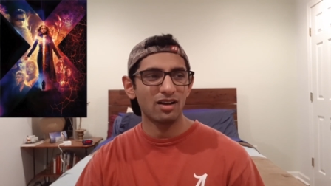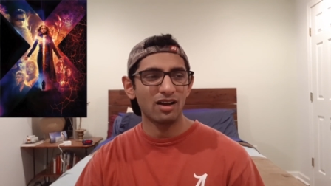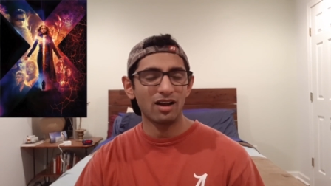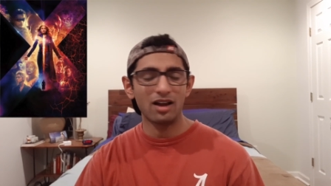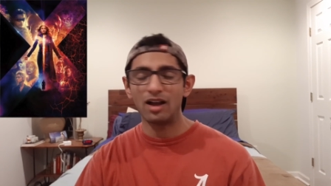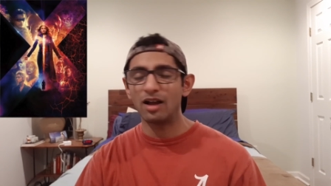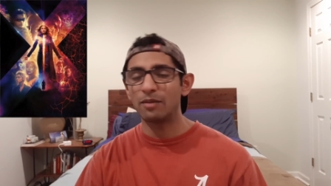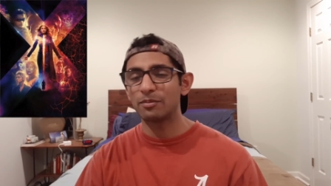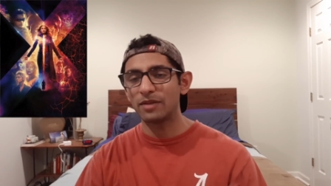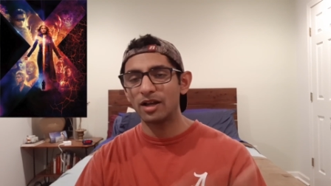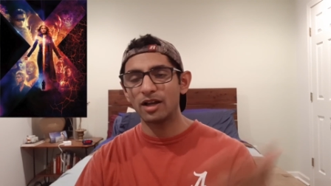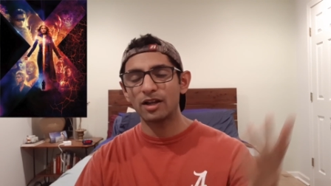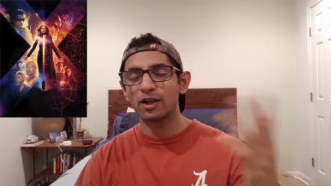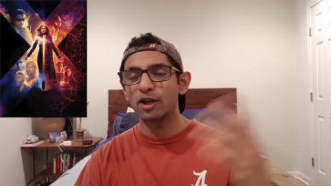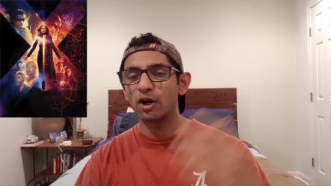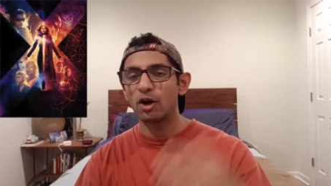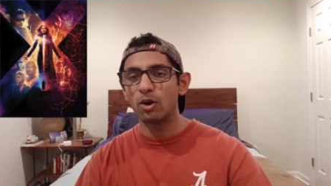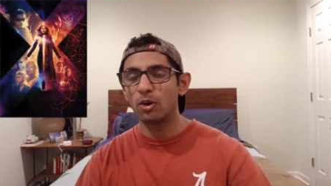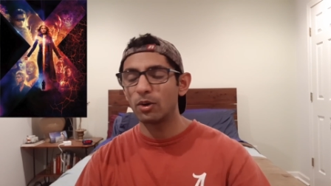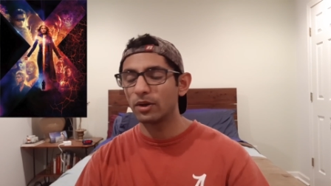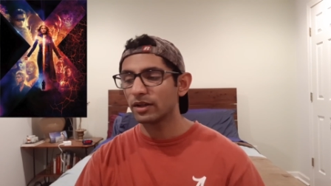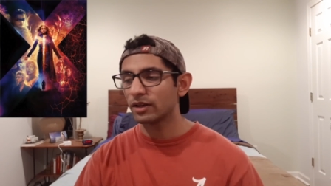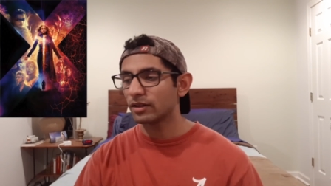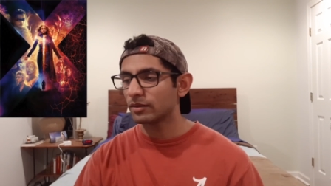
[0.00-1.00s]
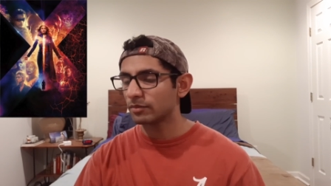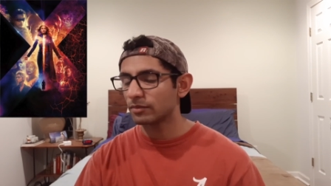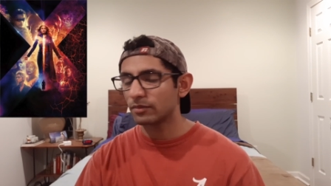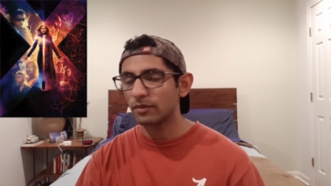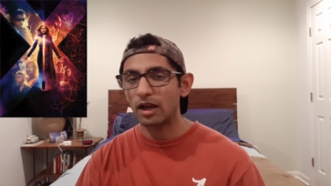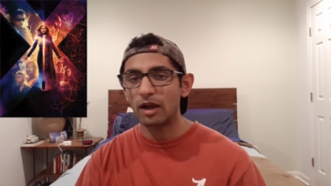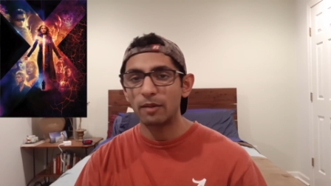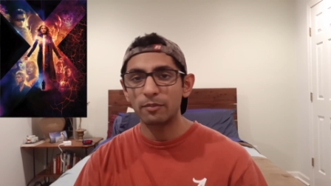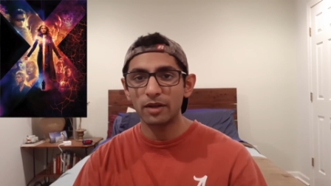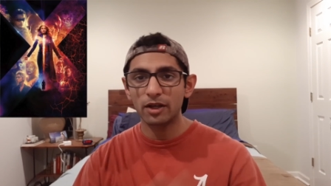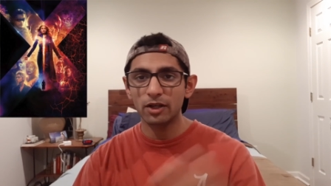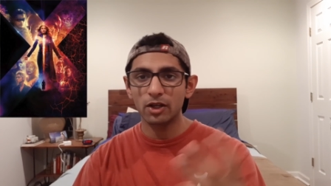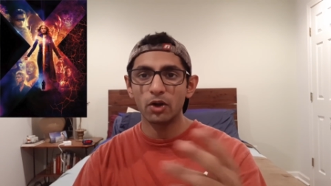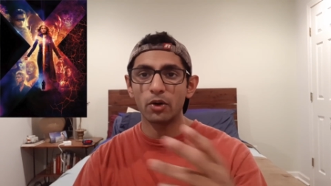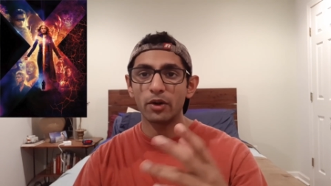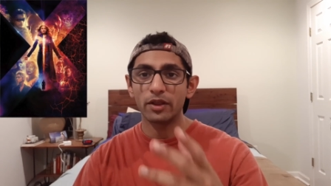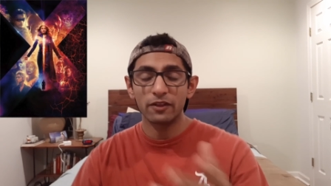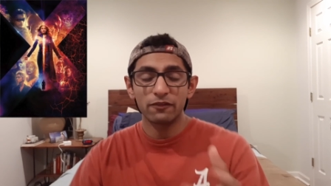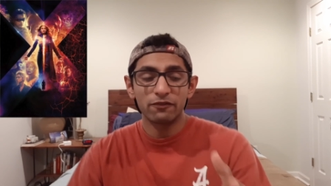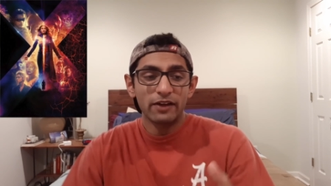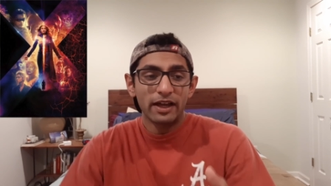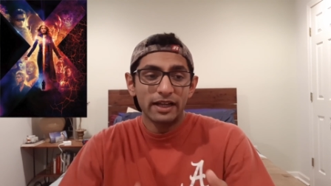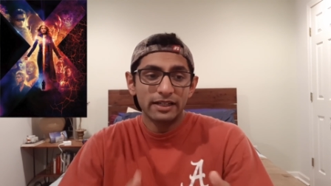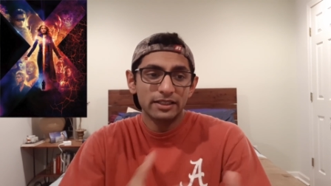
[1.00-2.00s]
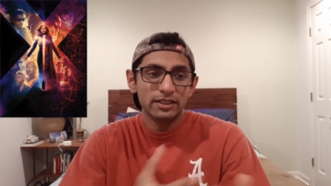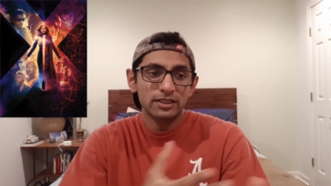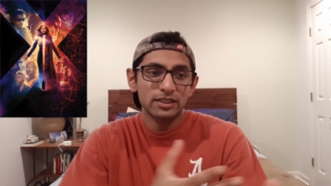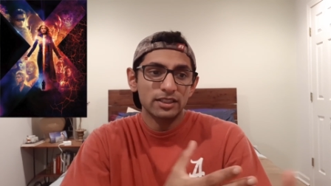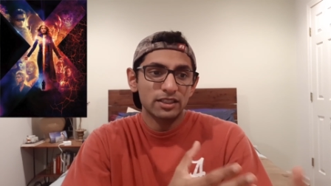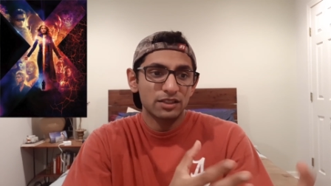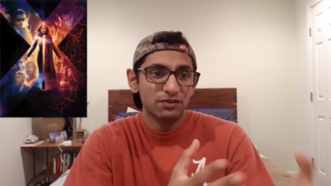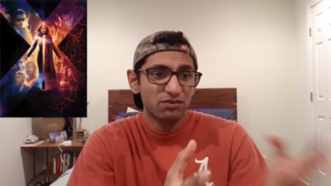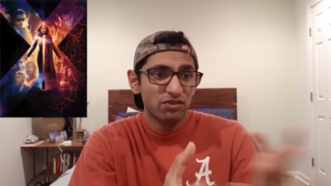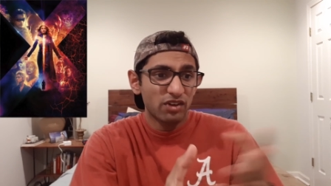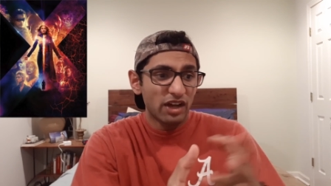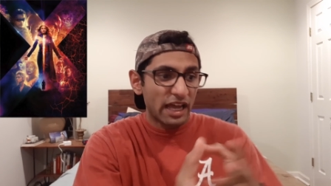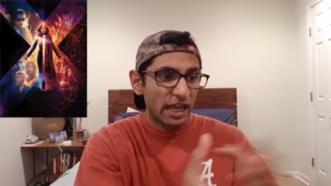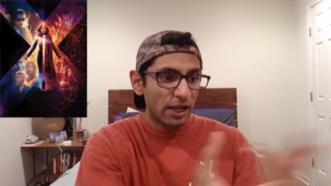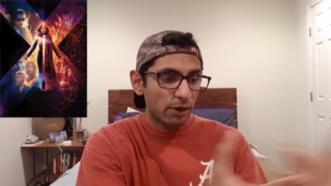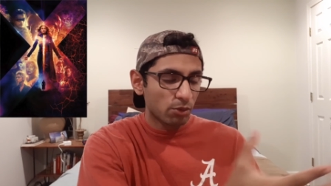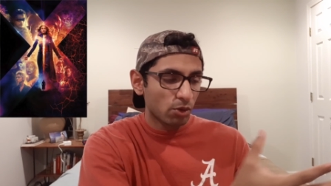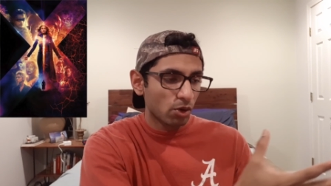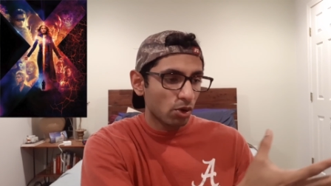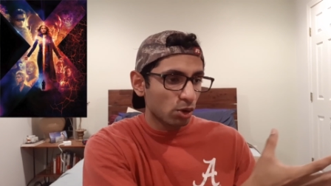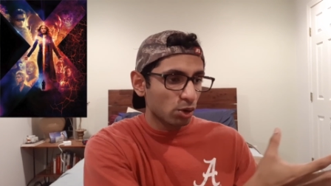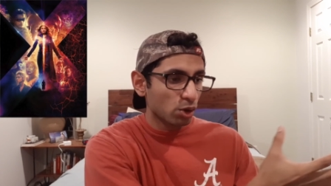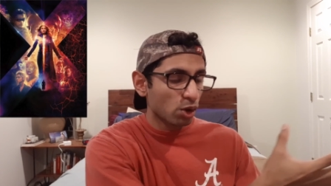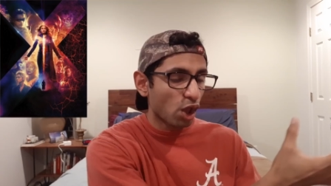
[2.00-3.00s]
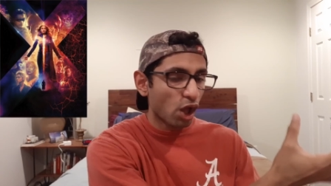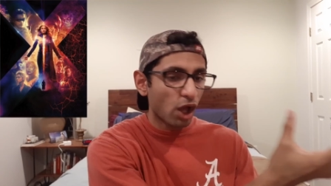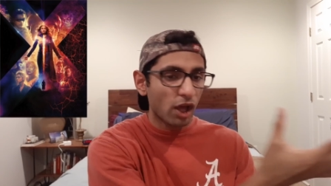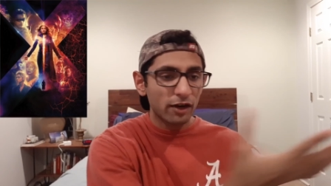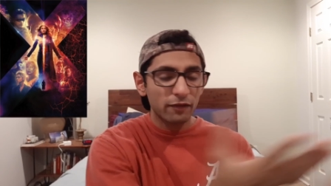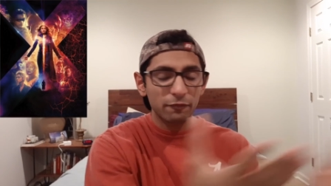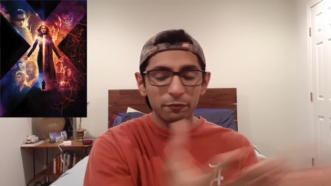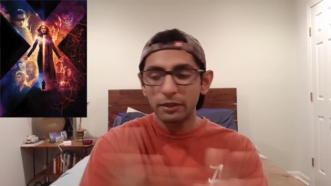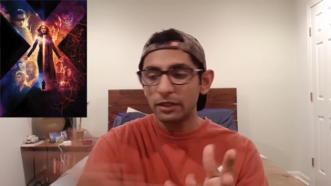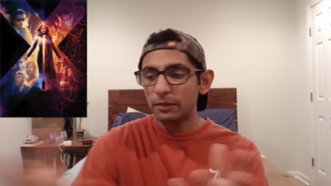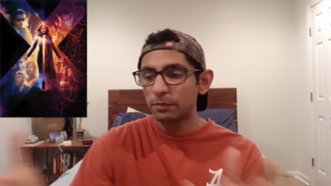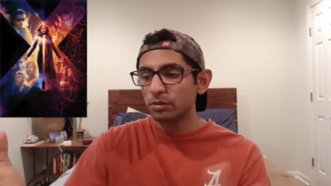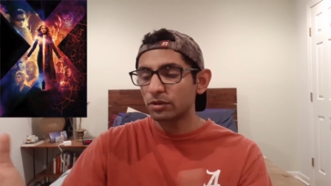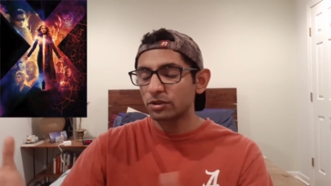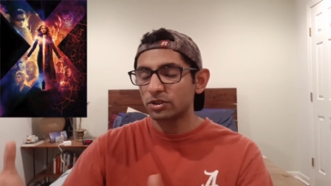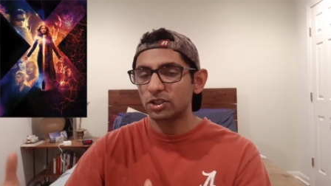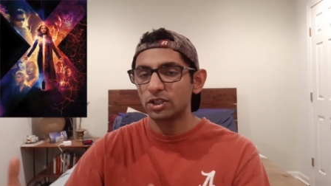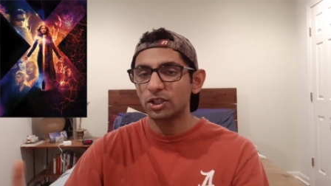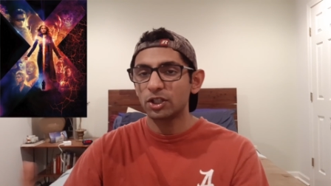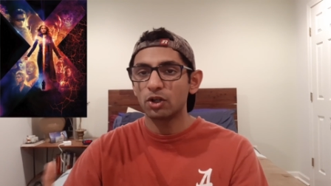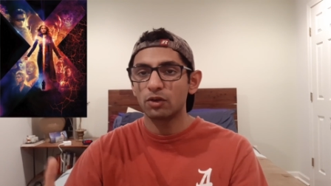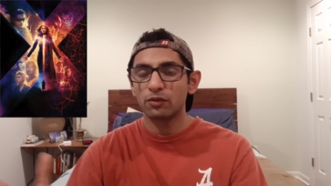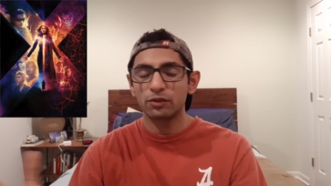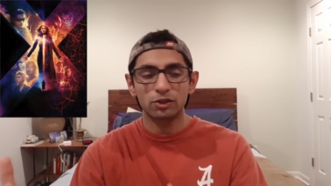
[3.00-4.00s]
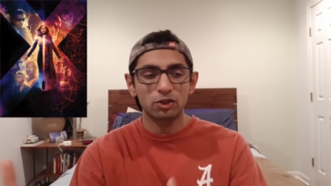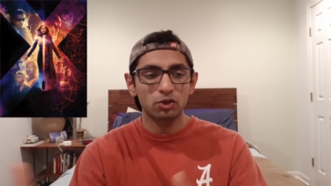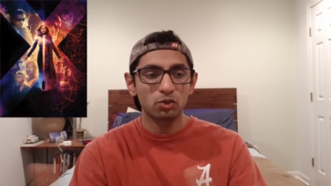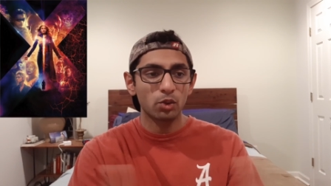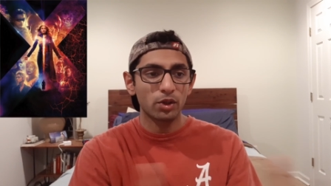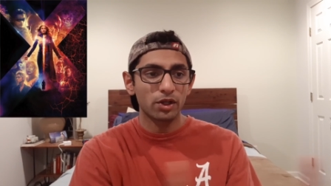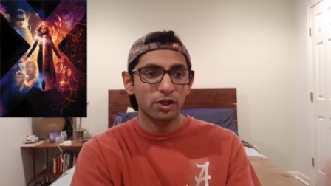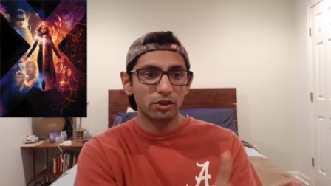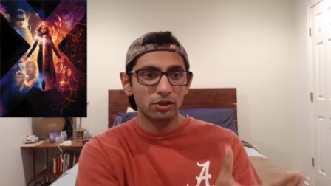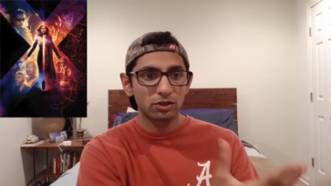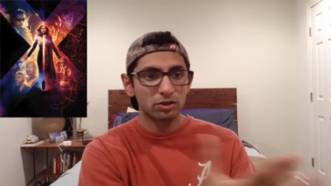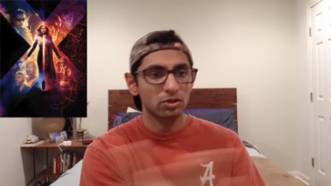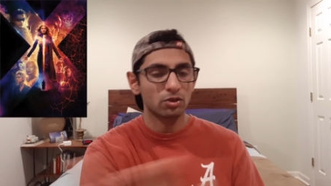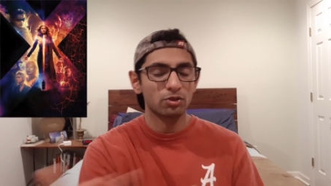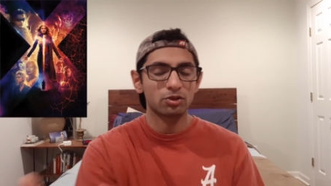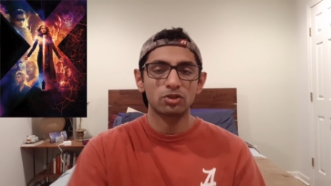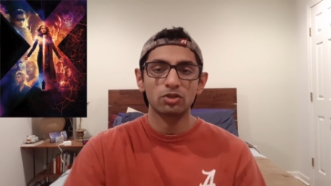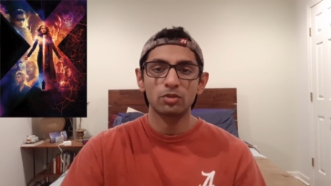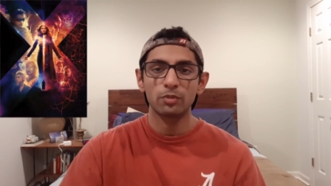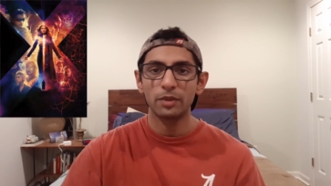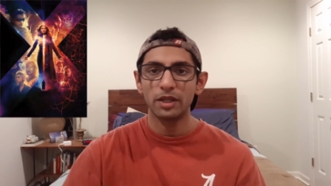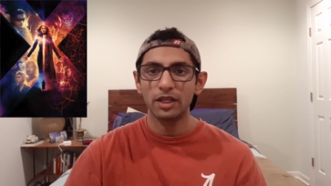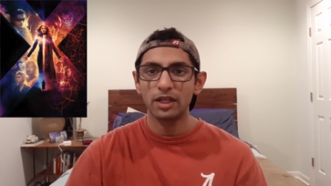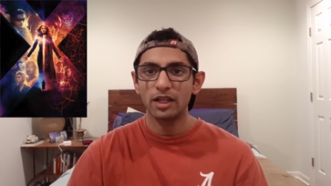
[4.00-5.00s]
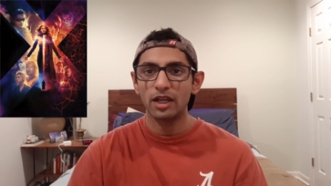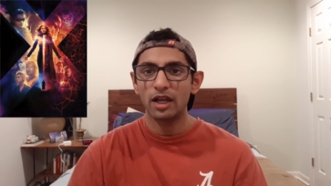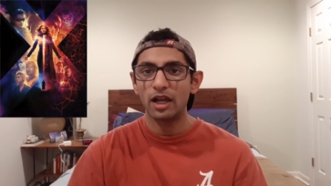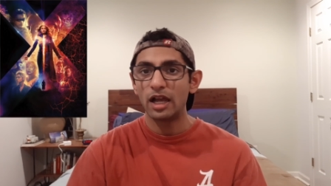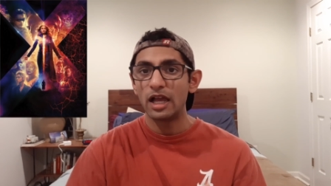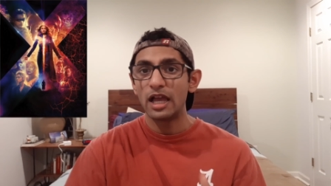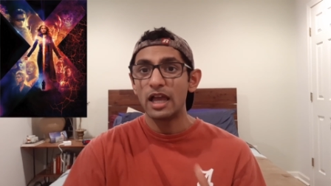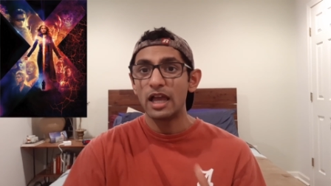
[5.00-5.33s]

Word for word: I'm not going. I'm not going. The fact is, it's viral. A lot of people are seeing it over Twitter, social media.